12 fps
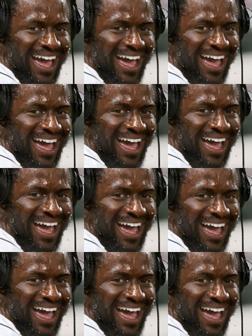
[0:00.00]

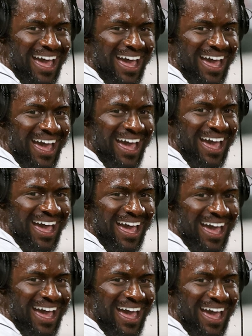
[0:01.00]

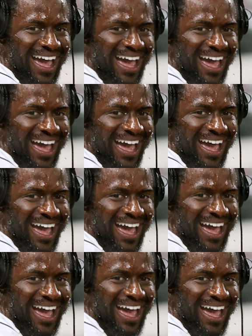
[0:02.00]

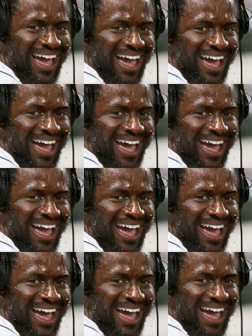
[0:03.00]

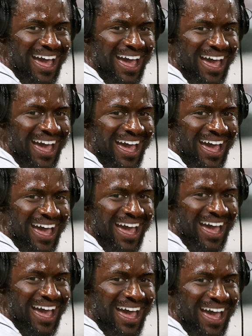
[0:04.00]

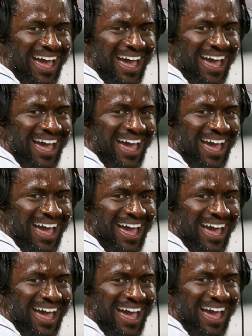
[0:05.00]

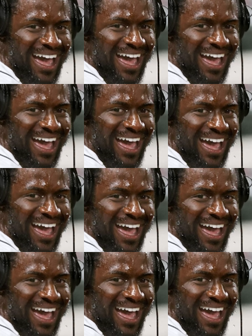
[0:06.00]
(silent)